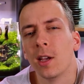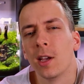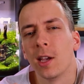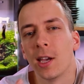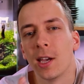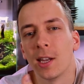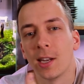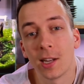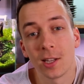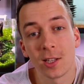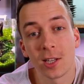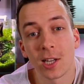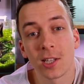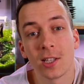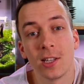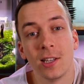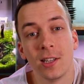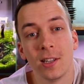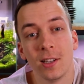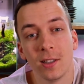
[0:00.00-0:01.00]
And that is
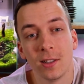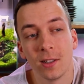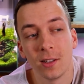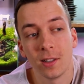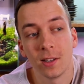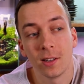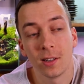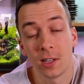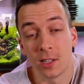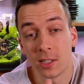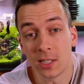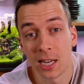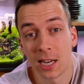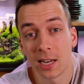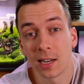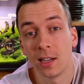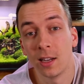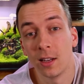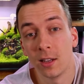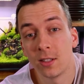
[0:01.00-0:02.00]
actually
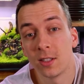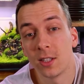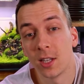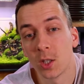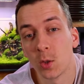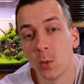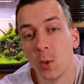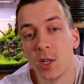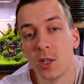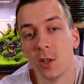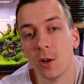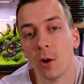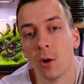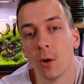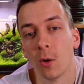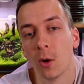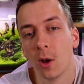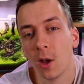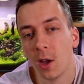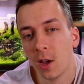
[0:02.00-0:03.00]
exactly 6 weeks
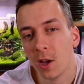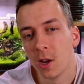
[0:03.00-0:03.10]
ago.